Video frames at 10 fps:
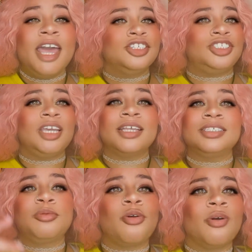She ends
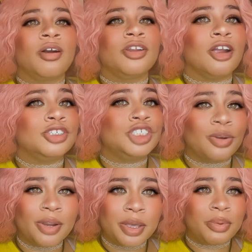up going on her
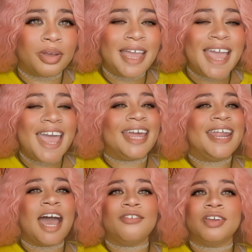trip and
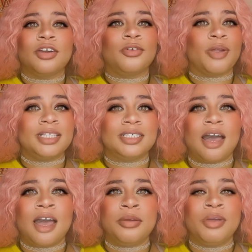having a great
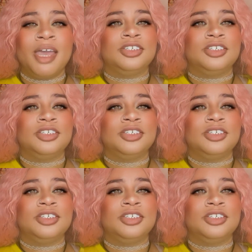time.